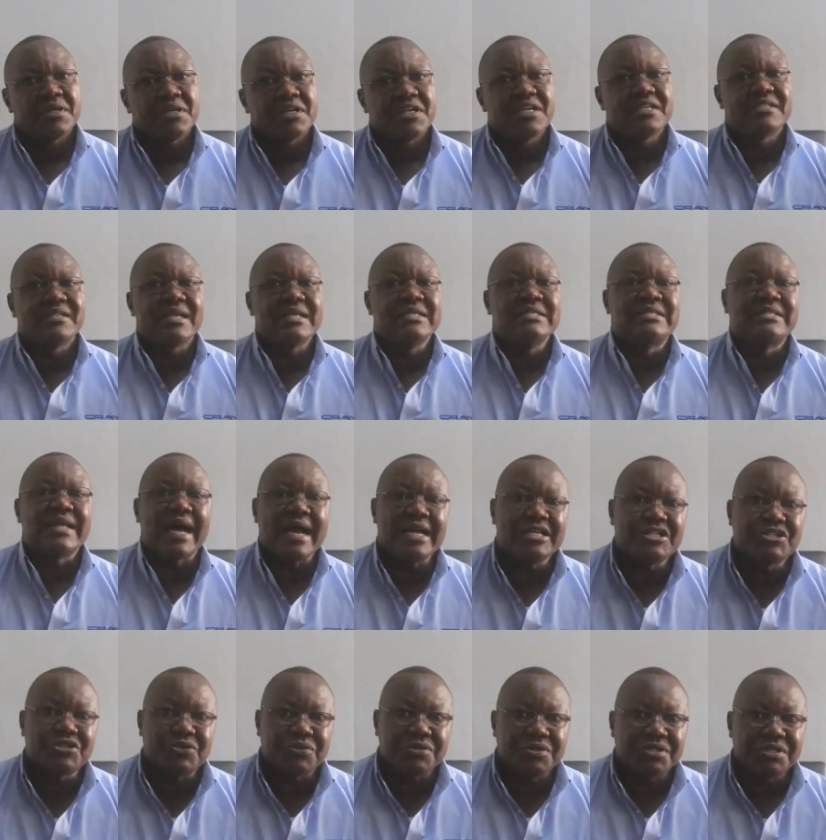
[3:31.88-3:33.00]
is
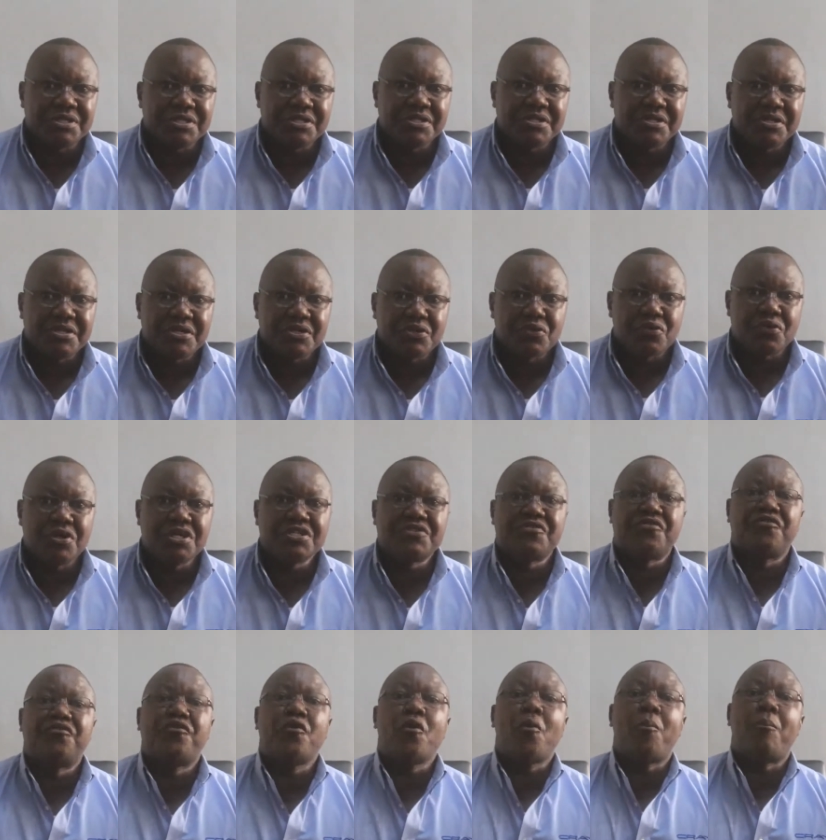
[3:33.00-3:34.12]
entitled to
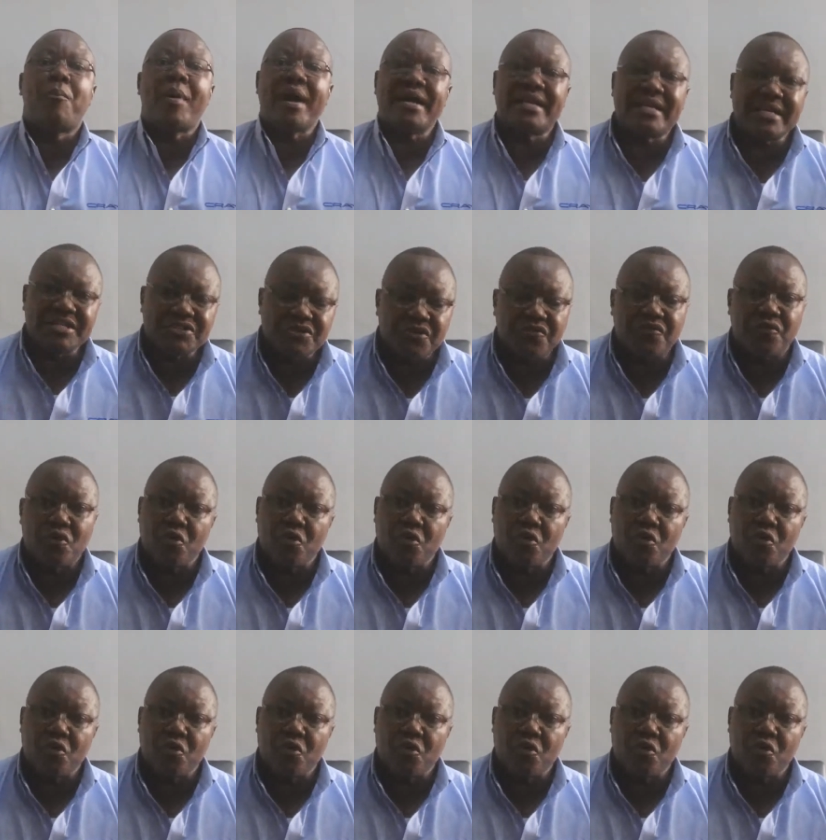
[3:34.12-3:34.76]
his full package of